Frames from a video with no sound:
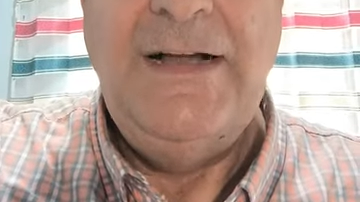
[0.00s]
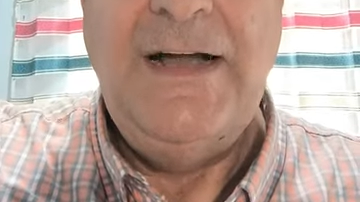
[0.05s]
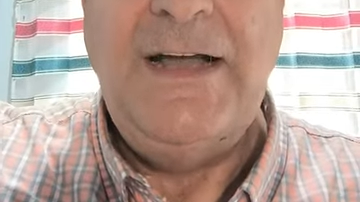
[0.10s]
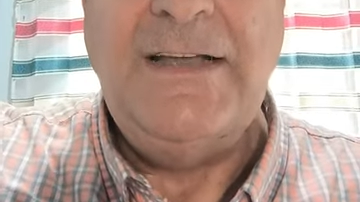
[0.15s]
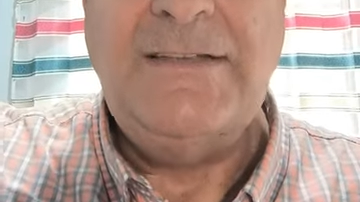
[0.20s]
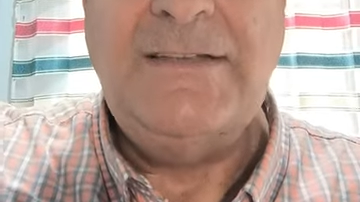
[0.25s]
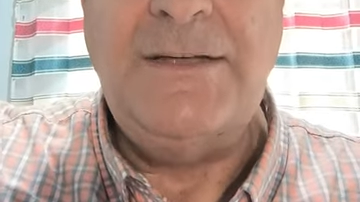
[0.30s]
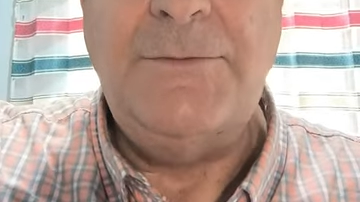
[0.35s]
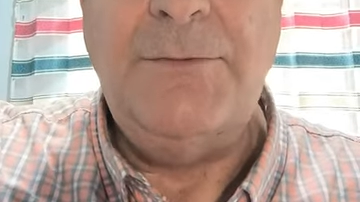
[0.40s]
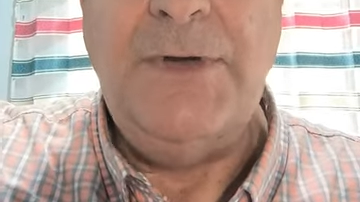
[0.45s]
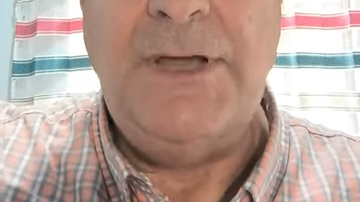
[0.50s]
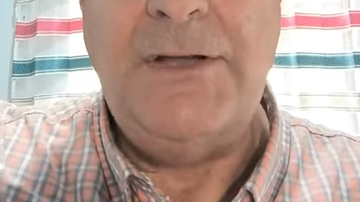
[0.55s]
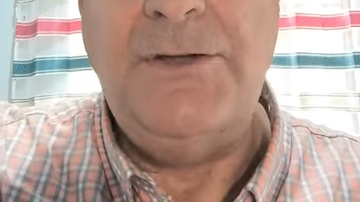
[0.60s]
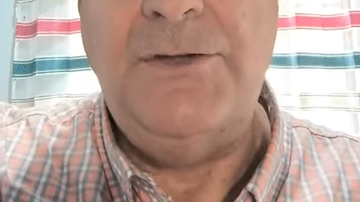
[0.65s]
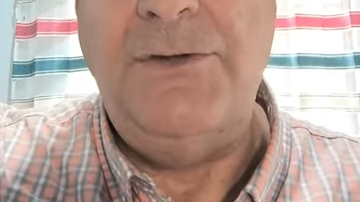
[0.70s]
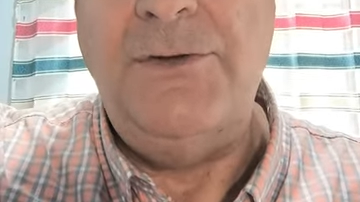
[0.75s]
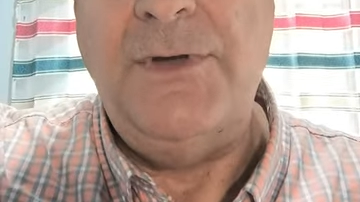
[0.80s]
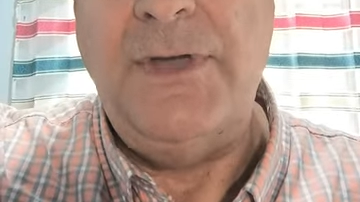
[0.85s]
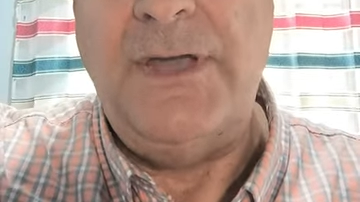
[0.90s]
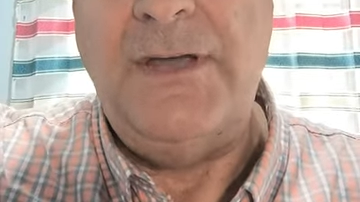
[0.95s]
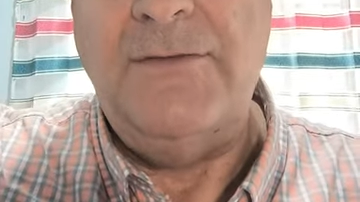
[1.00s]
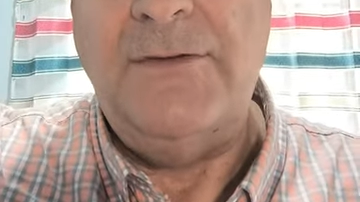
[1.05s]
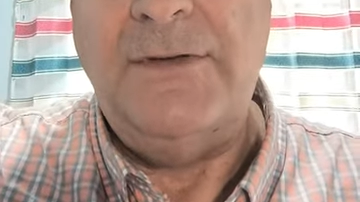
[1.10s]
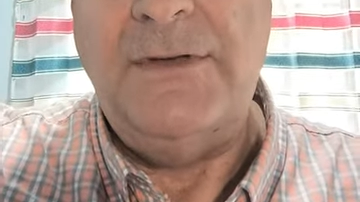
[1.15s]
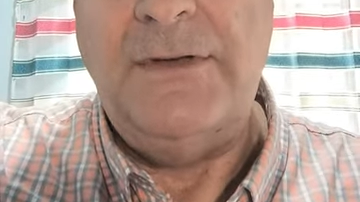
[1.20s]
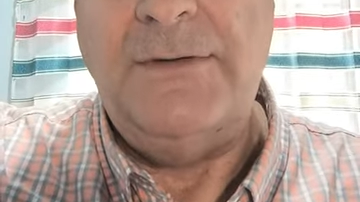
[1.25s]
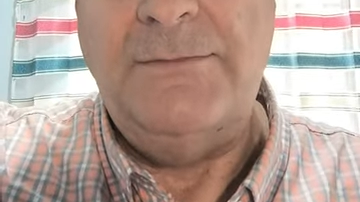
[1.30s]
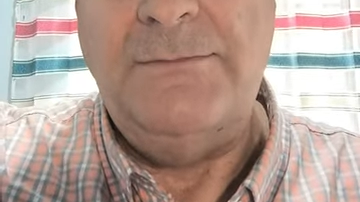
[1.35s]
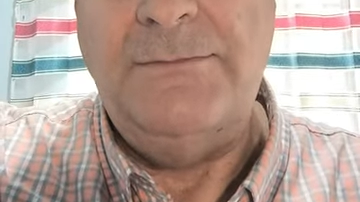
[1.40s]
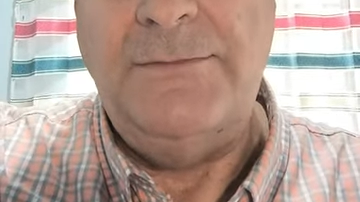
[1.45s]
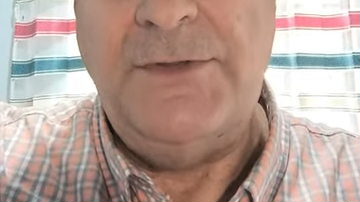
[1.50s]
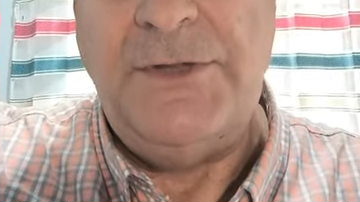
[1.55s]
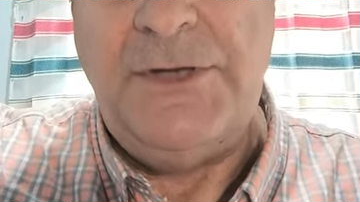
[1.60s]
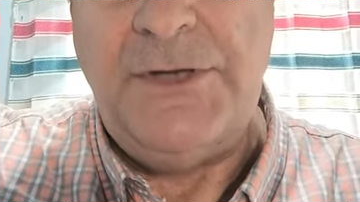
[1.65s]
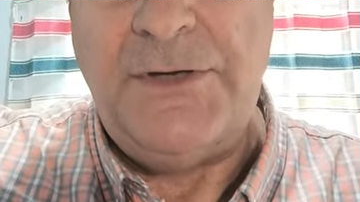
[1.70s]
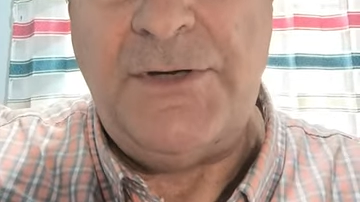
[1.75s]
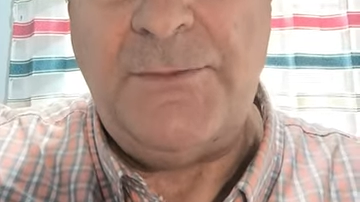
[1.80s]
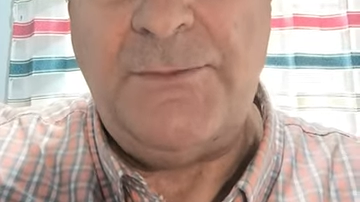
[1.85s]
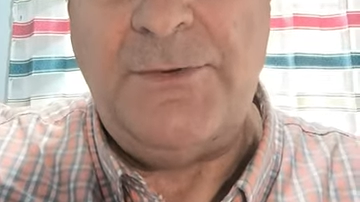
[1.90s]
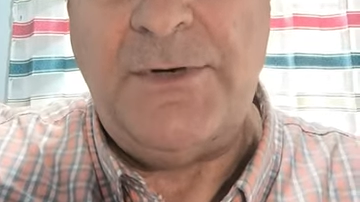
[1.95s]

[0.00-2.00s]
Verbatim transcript: I said, Michael, you have a theater